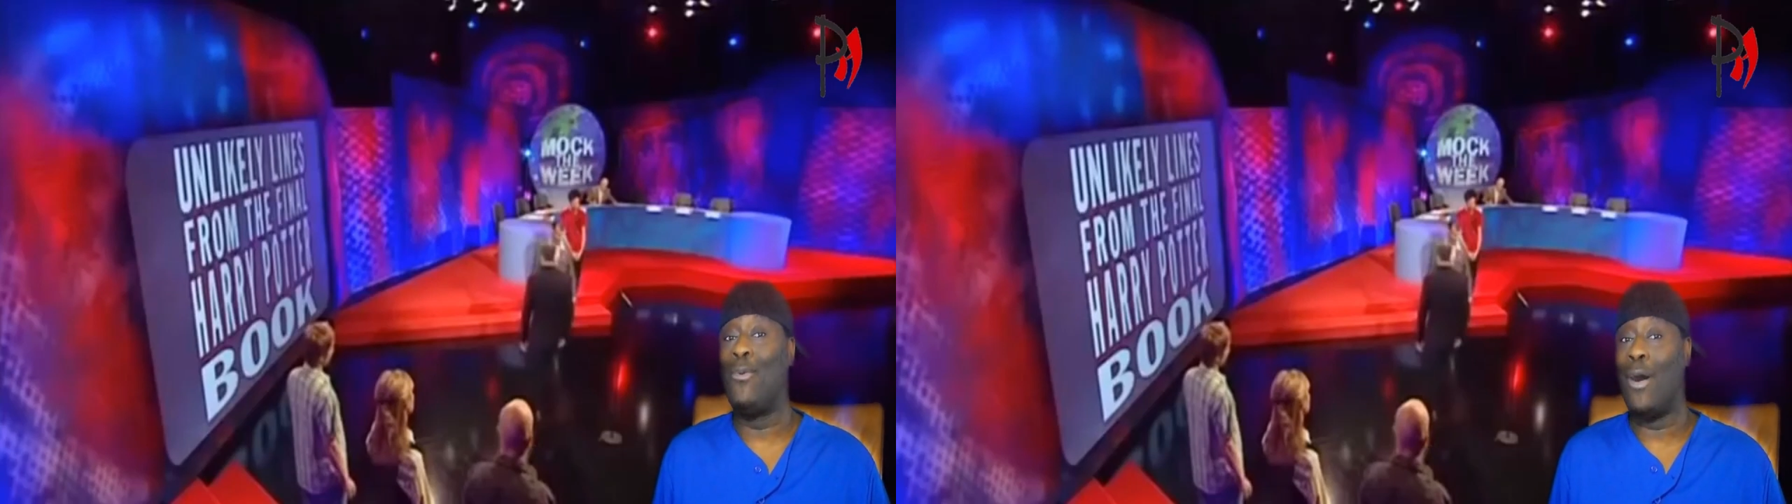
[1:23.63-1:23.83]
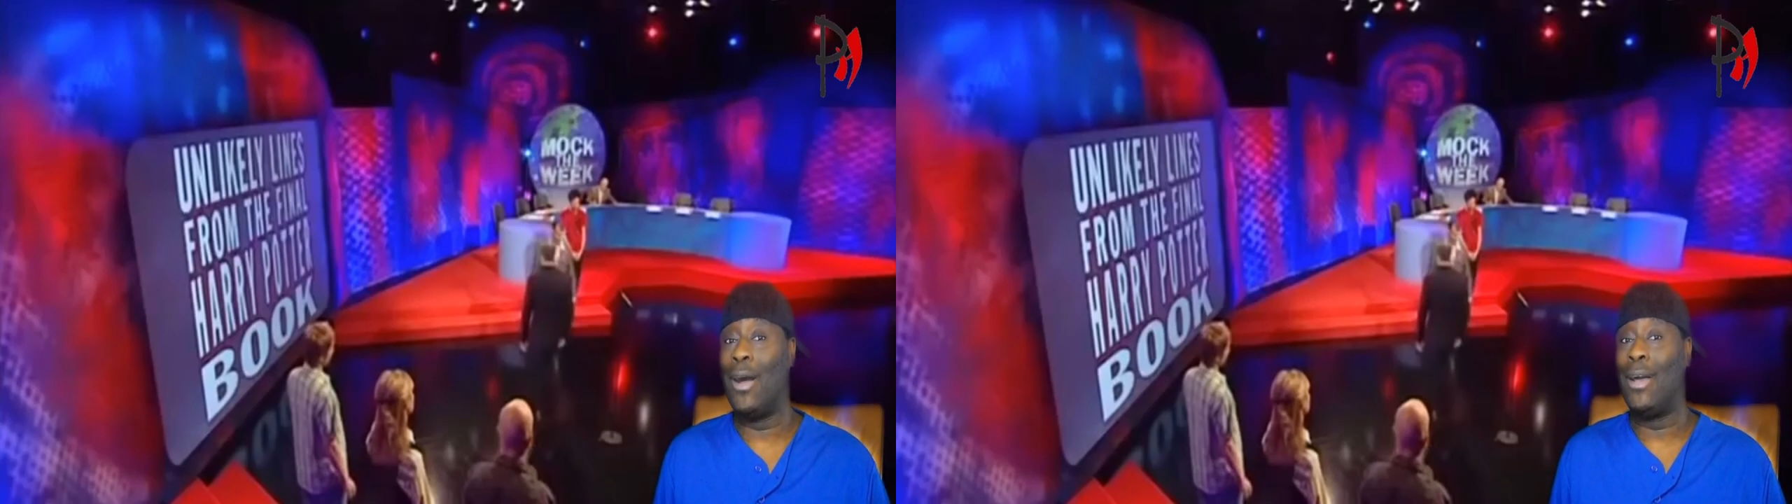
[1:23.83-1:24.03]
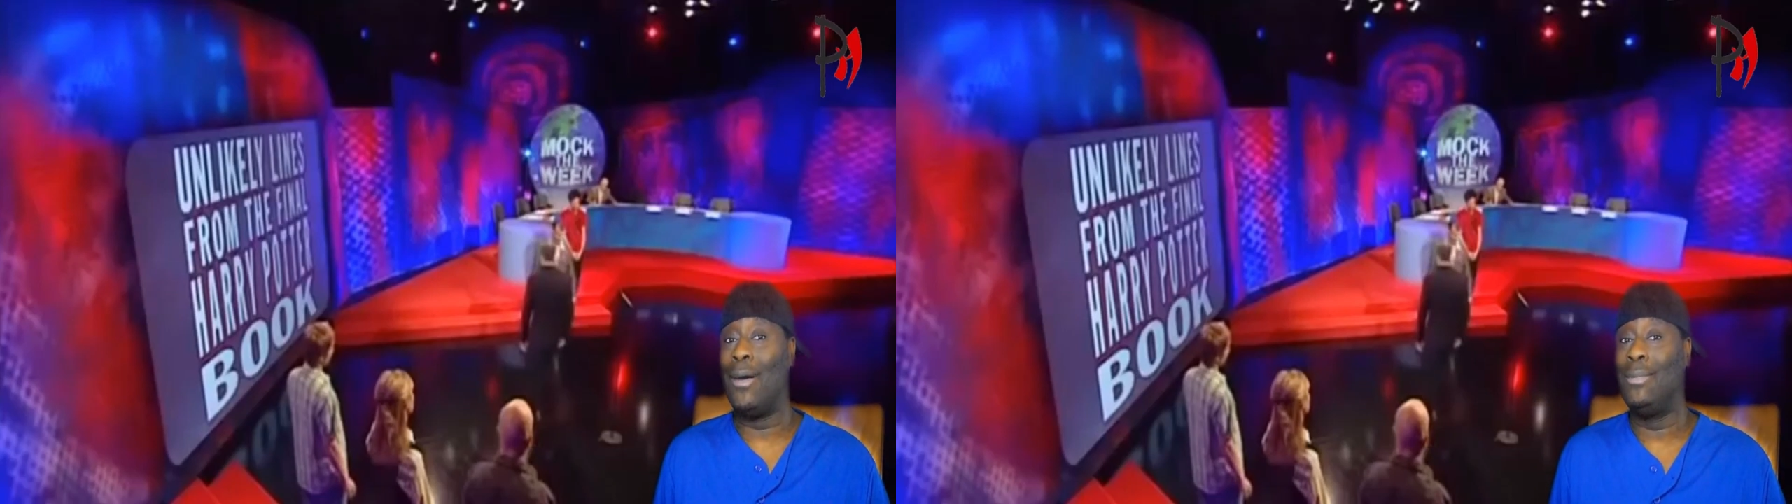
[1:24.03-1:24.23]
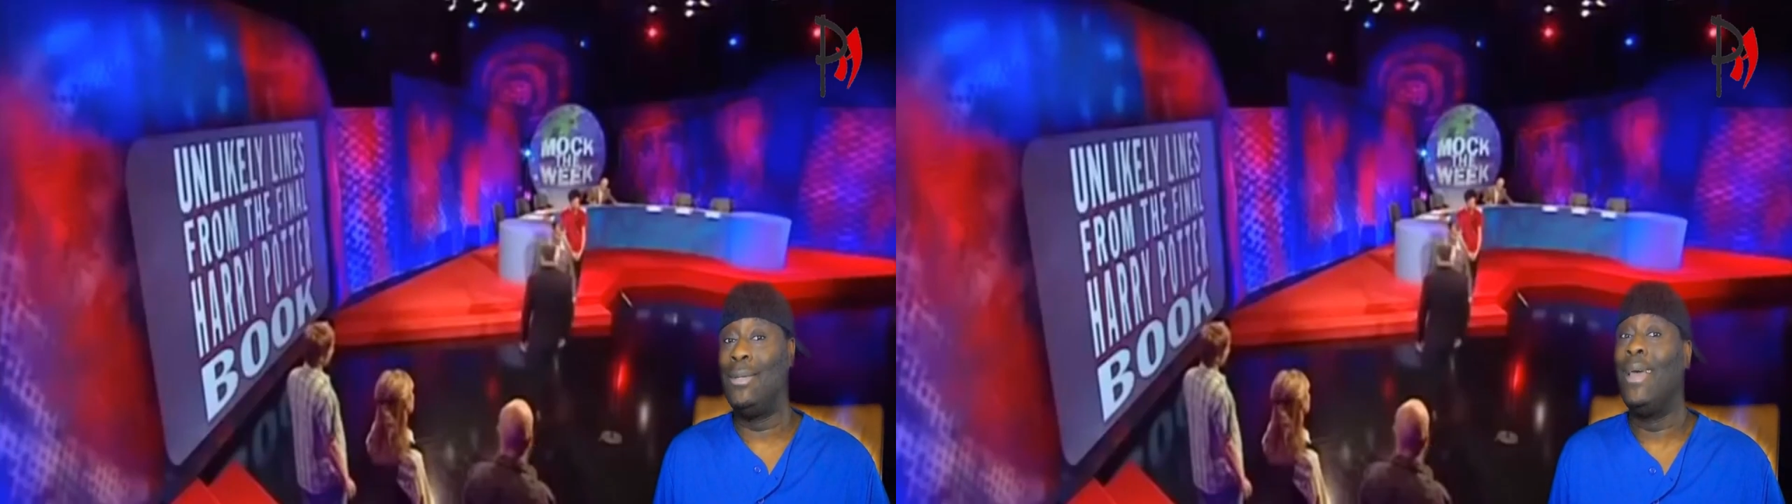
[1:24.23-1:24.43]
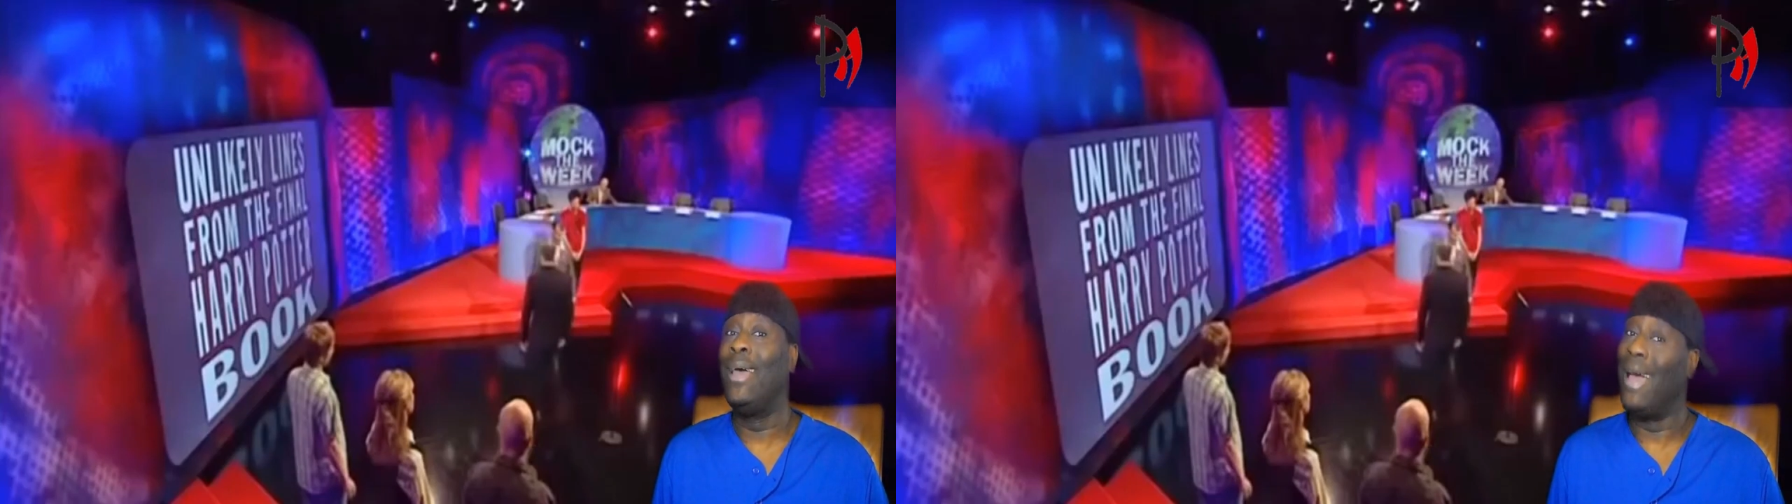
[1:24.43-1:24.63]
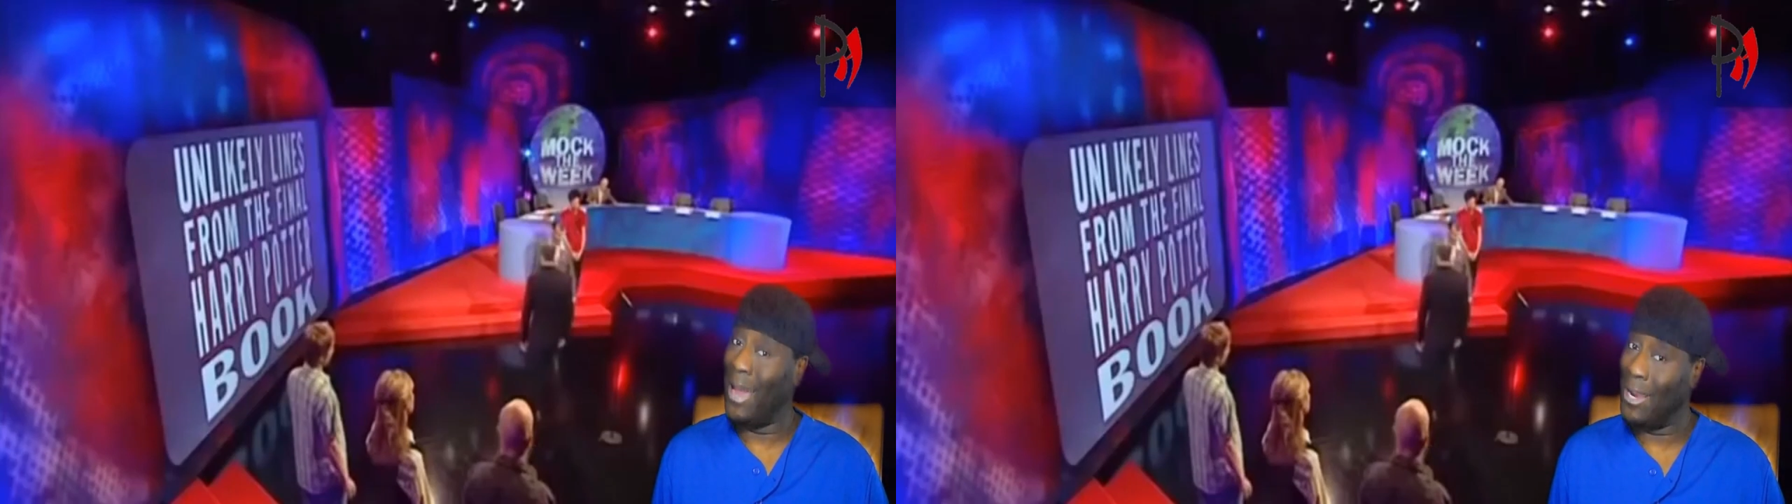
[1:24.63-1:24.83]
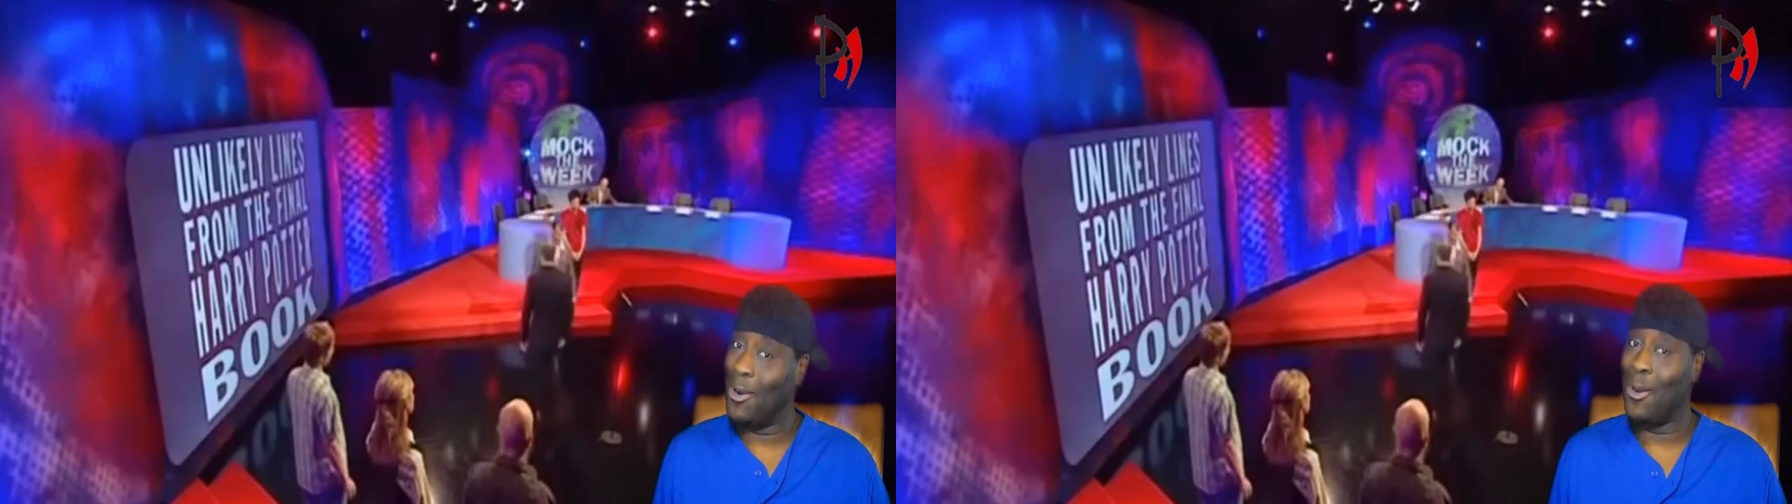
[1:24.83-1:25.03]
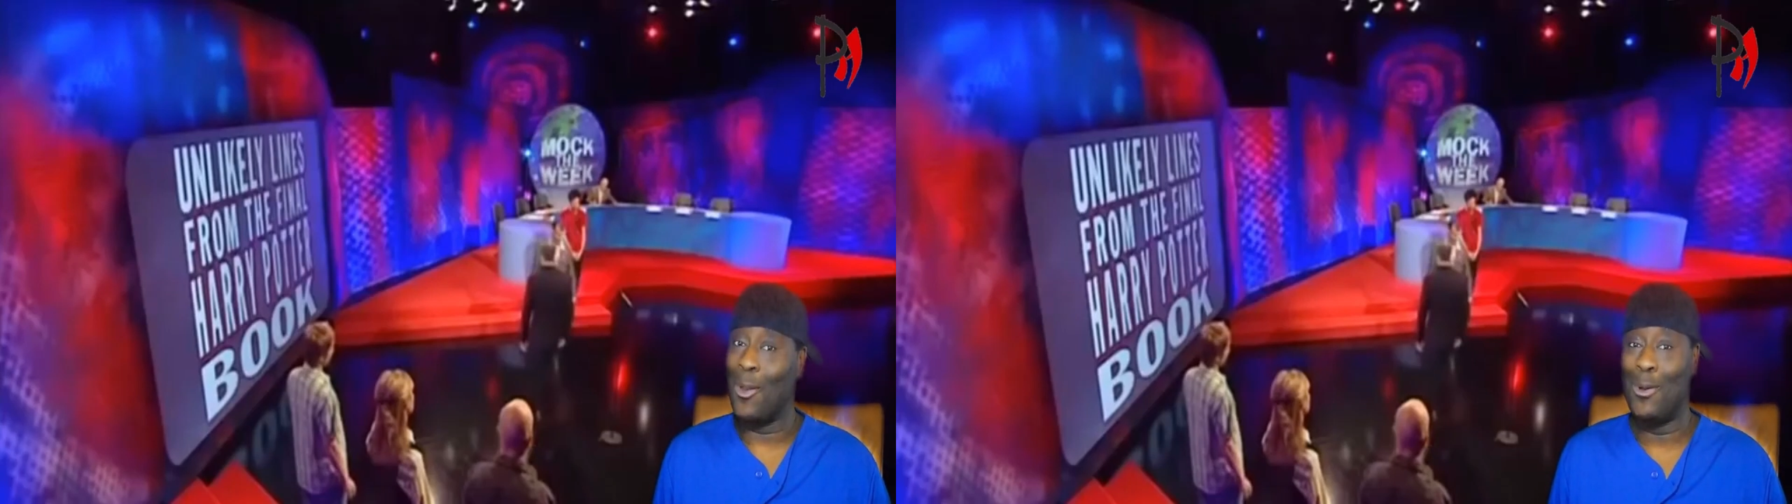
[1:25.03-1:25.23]
Welcomed at
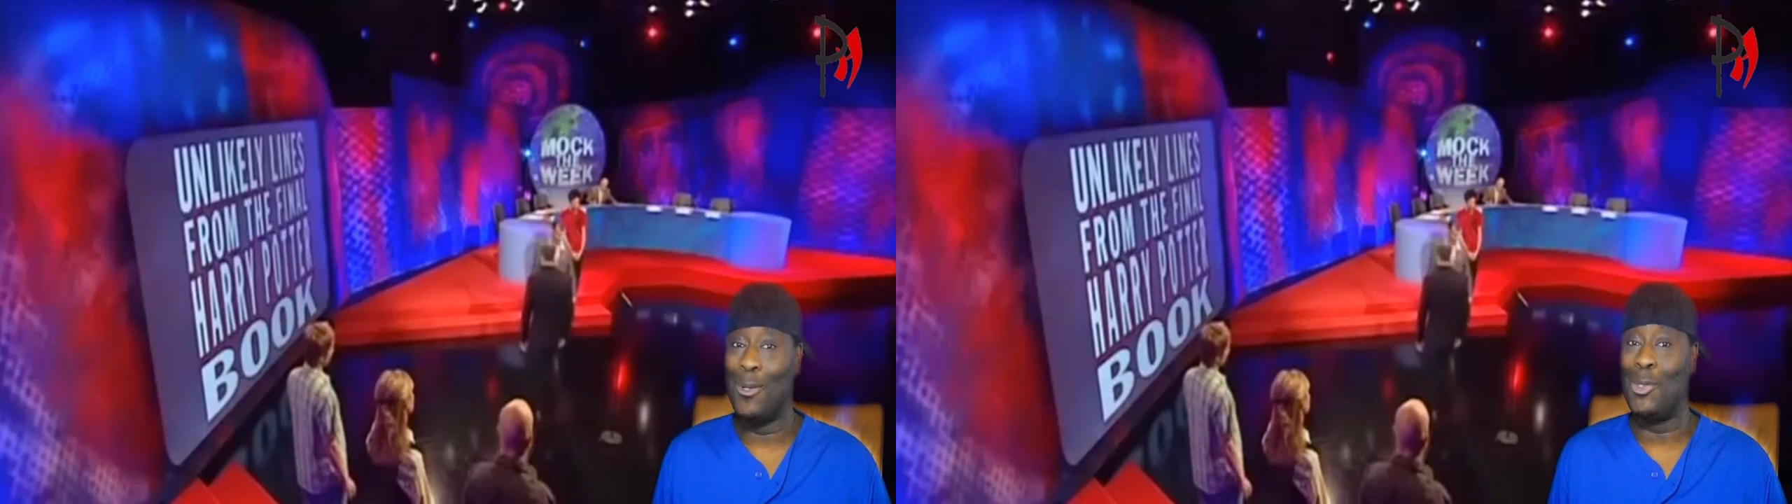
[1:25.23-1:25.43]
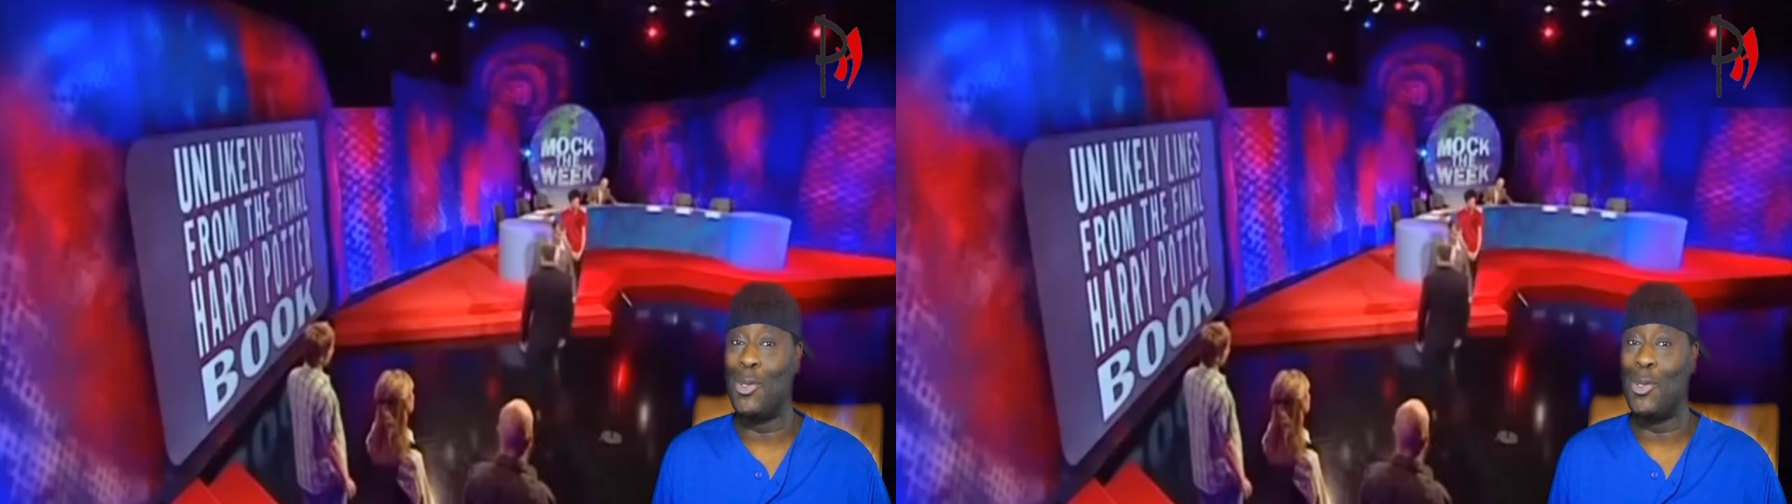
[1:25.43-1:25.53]
Your Local